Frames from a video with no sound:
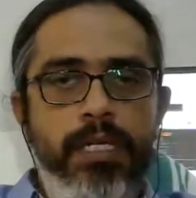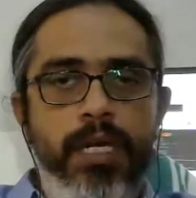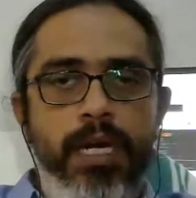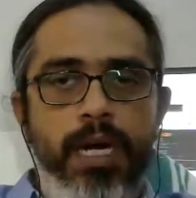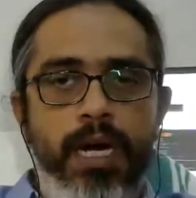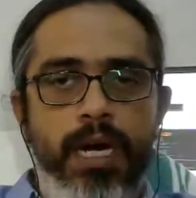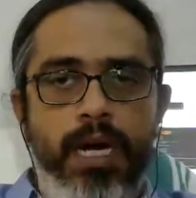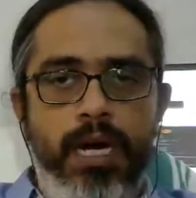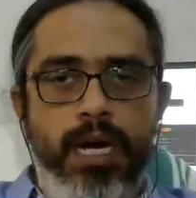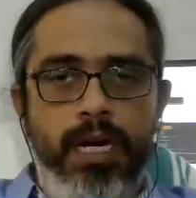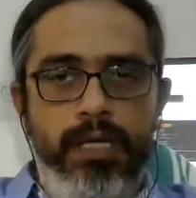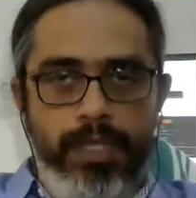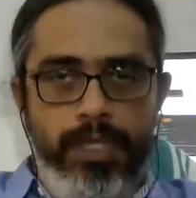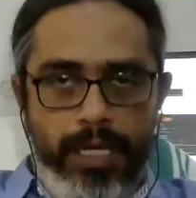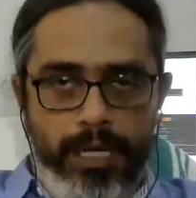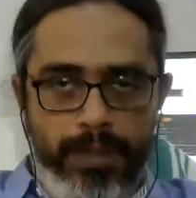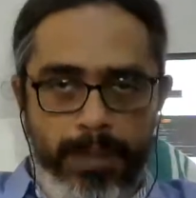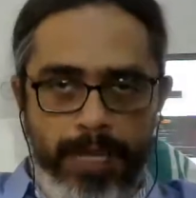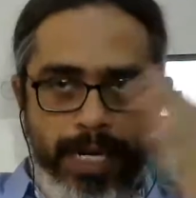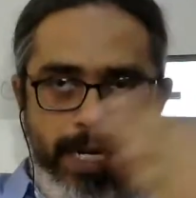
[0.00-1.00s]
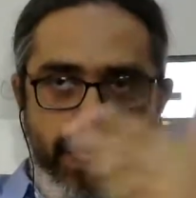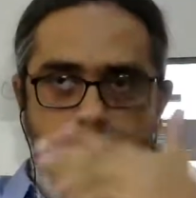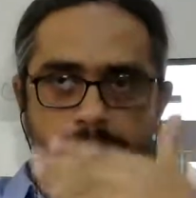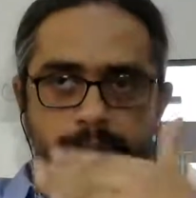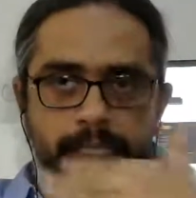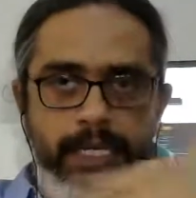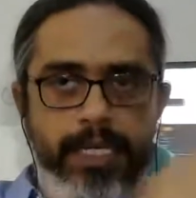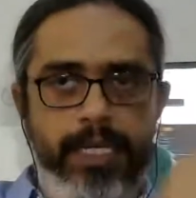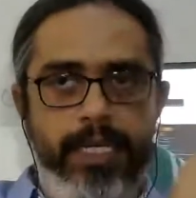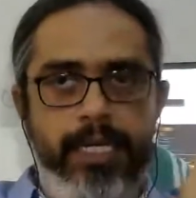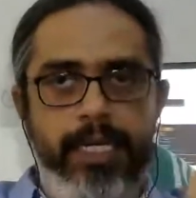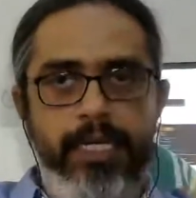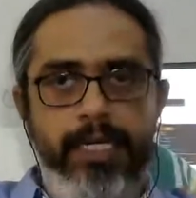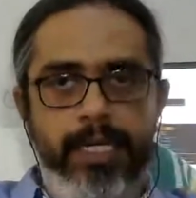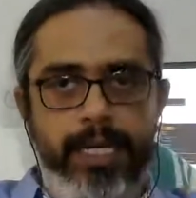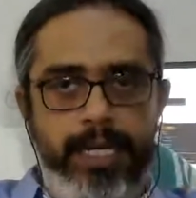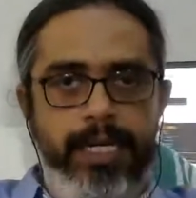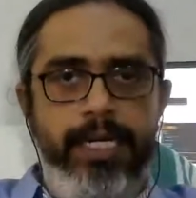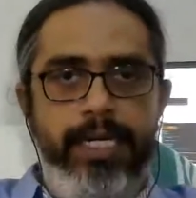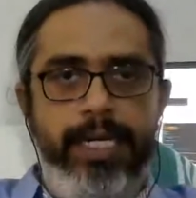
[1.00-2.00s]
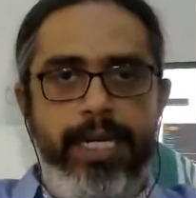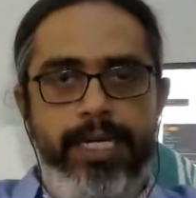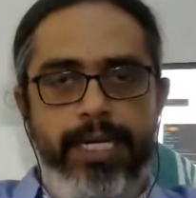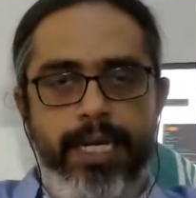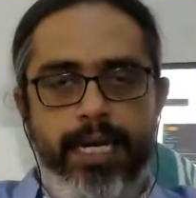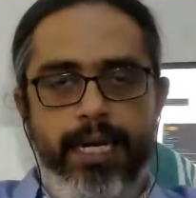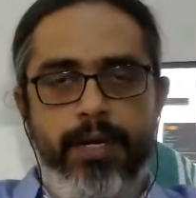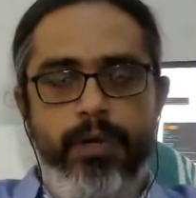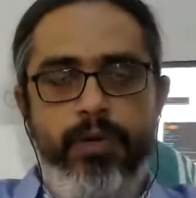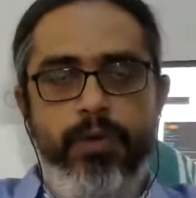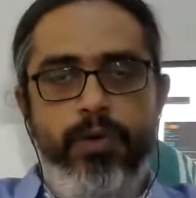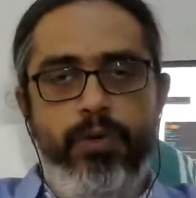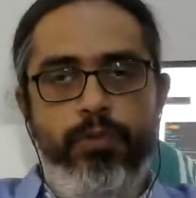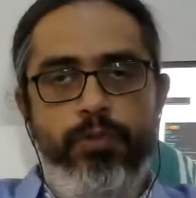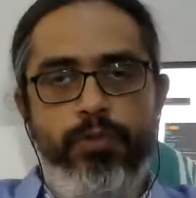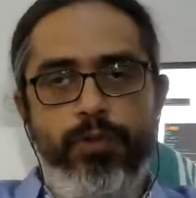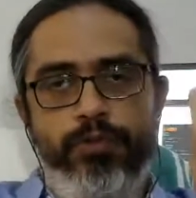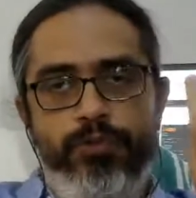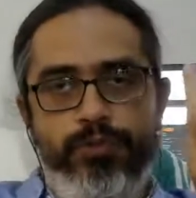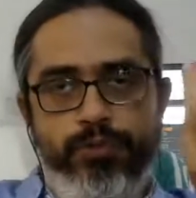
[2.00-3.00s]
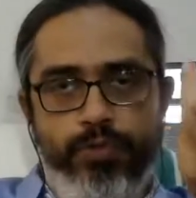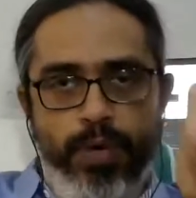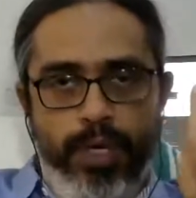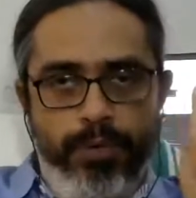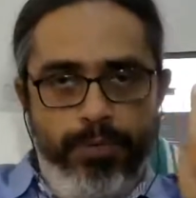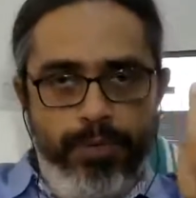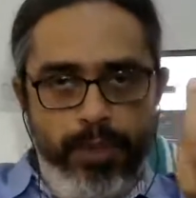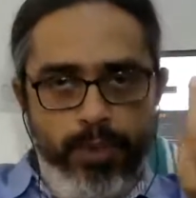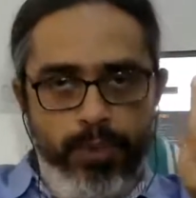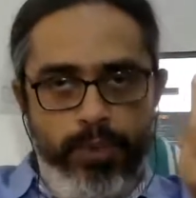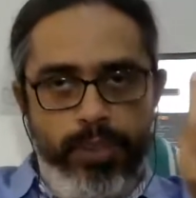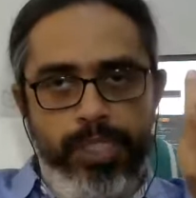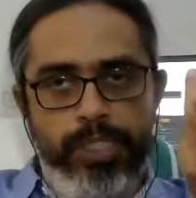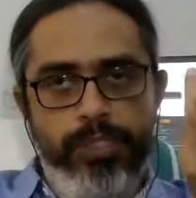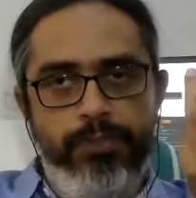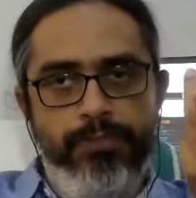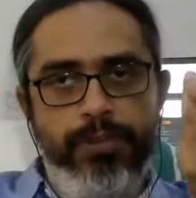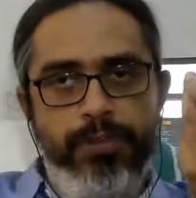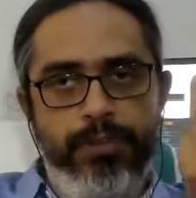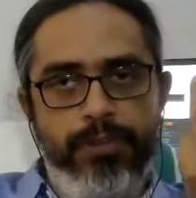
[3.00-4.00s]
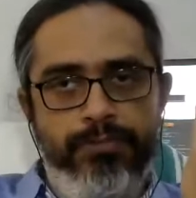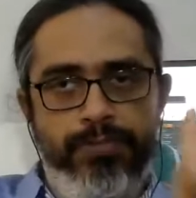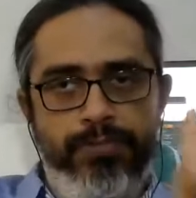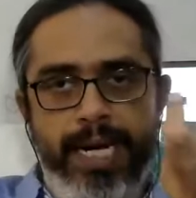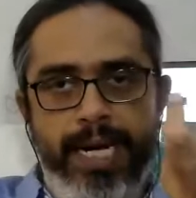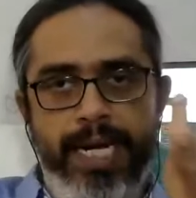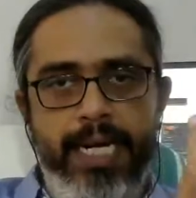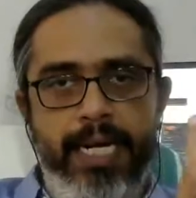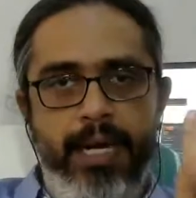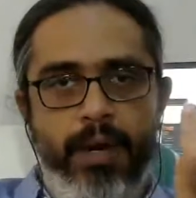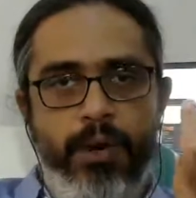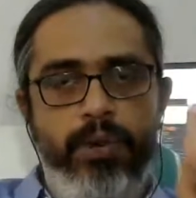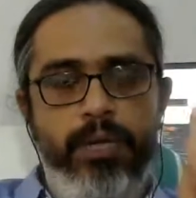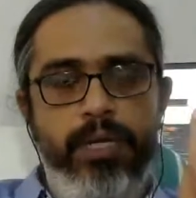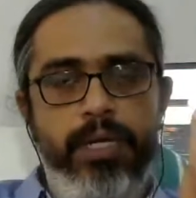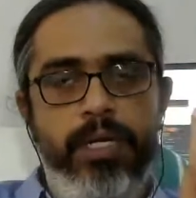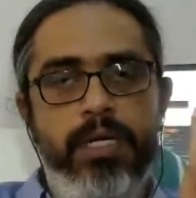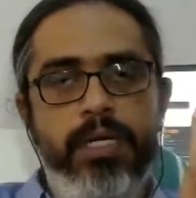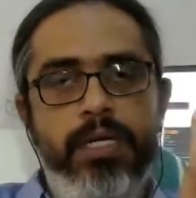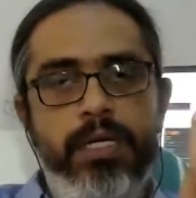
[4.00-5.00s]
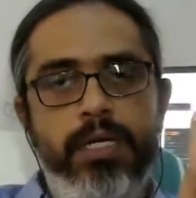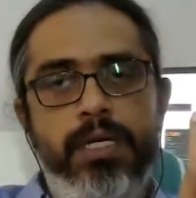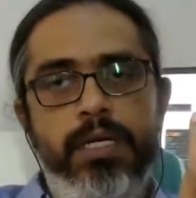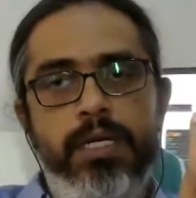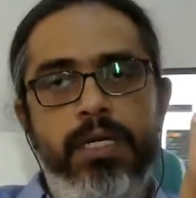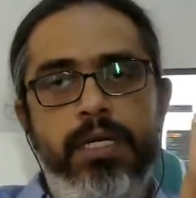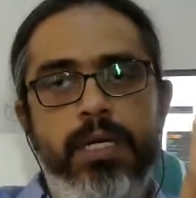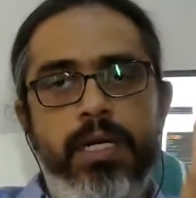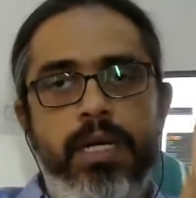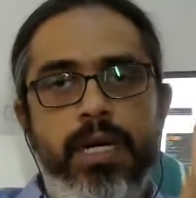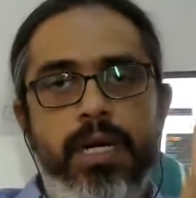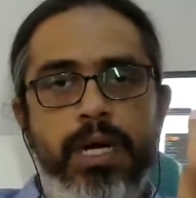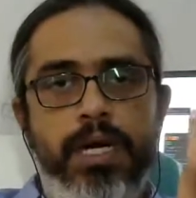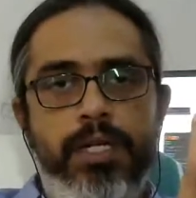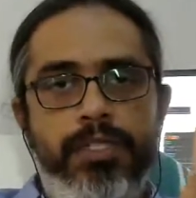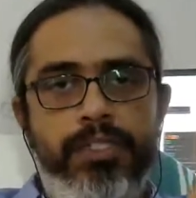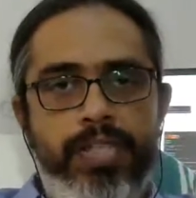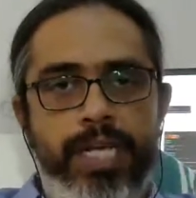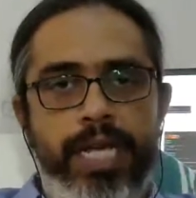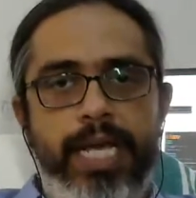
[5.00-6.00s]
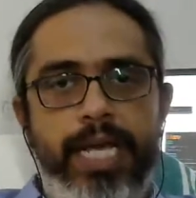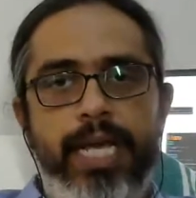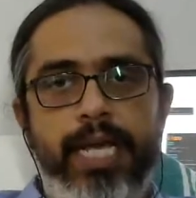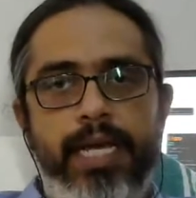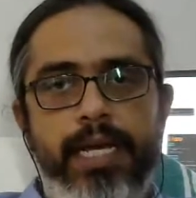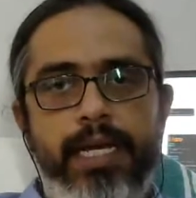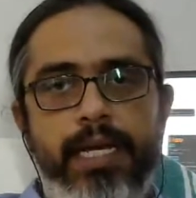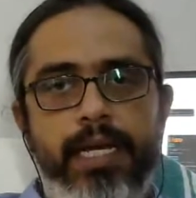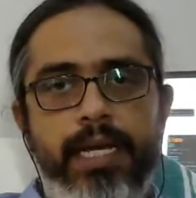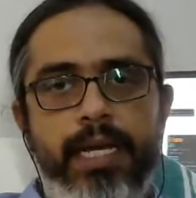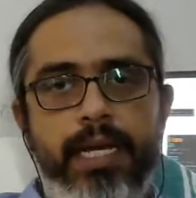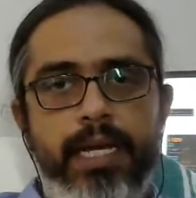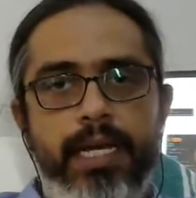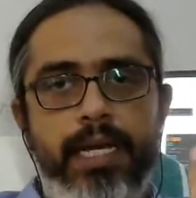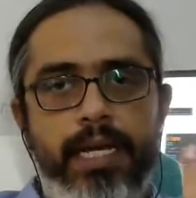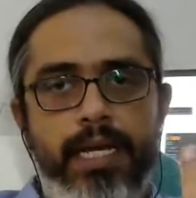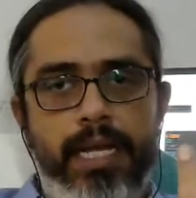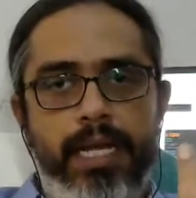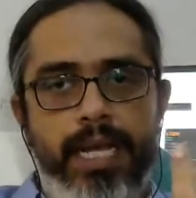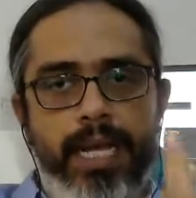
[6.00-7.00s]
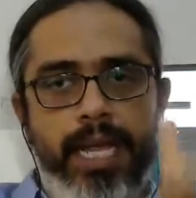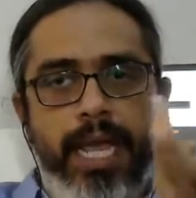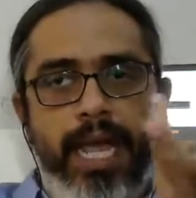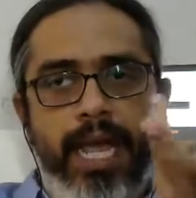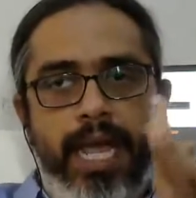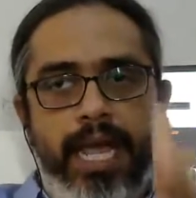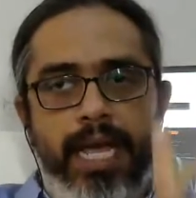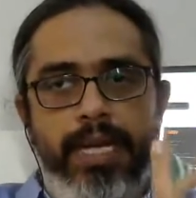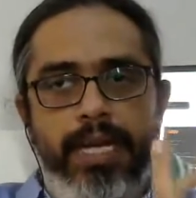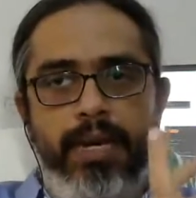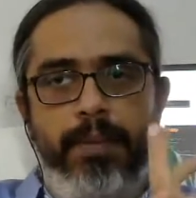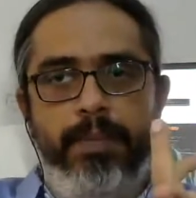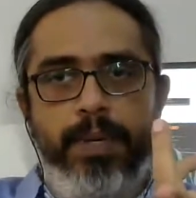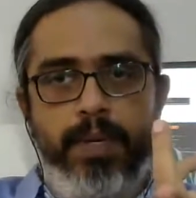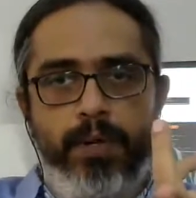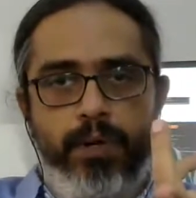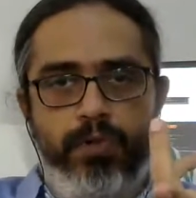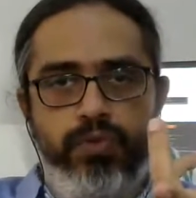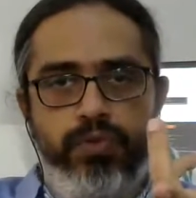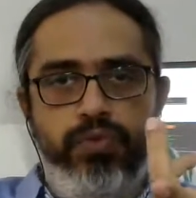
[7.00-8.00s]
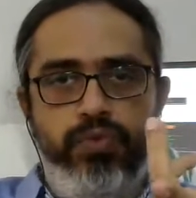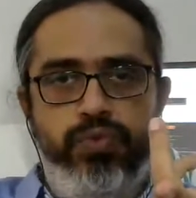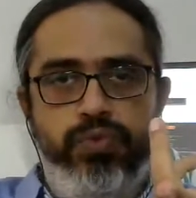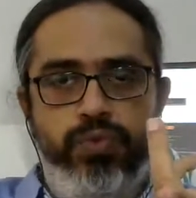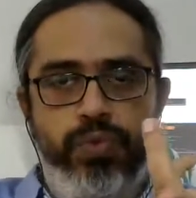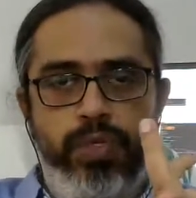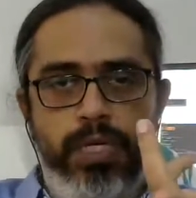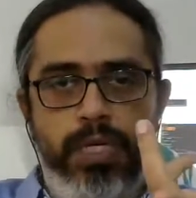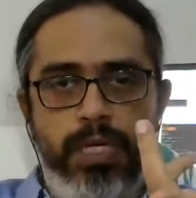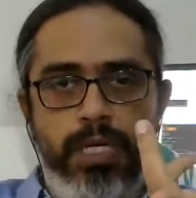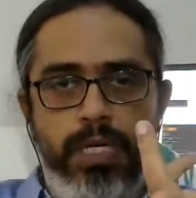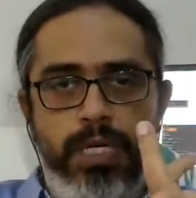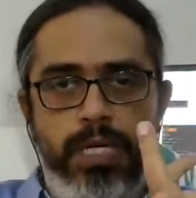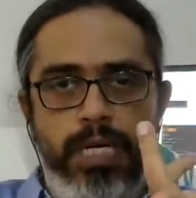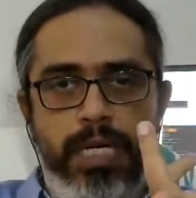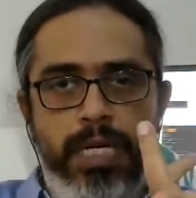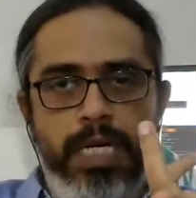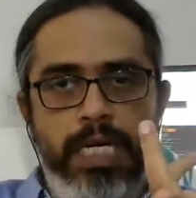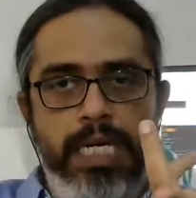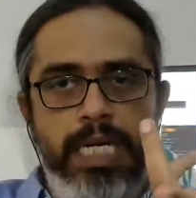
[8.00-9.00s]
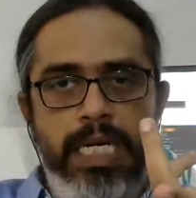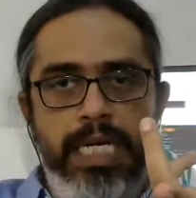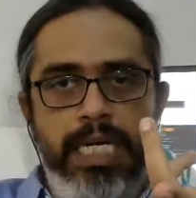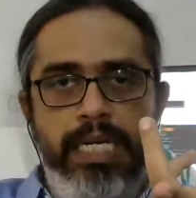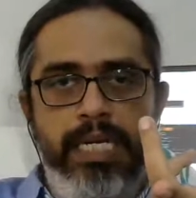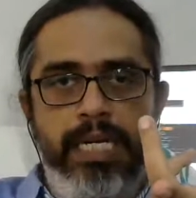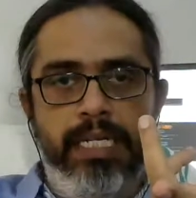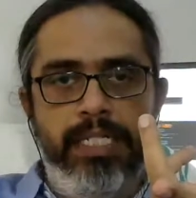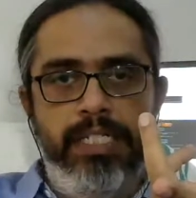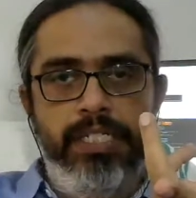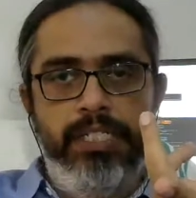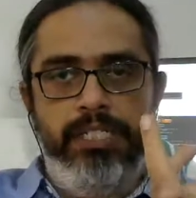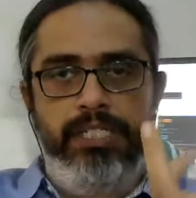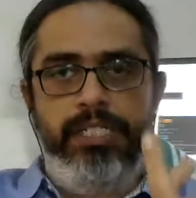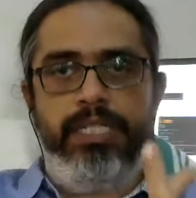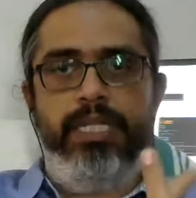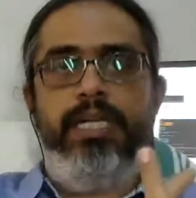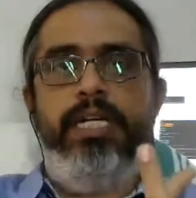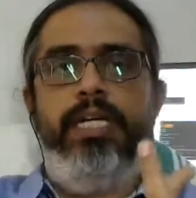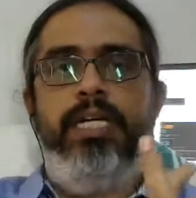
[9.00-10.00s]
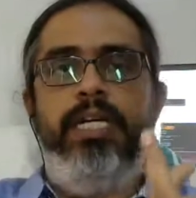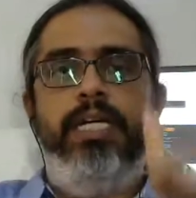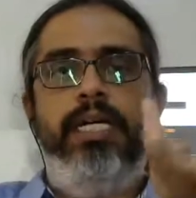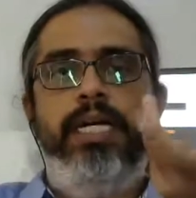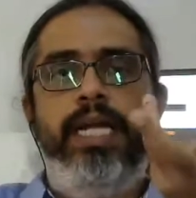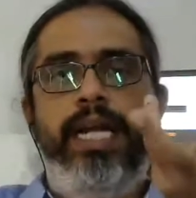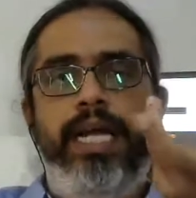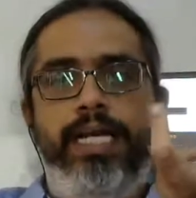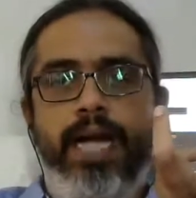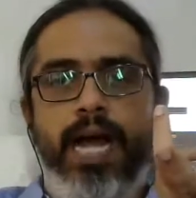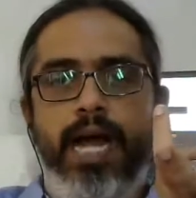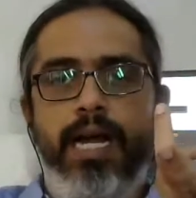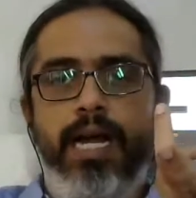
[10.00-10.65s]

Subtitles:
the training data, or what we do is we find out say k number of nearest data.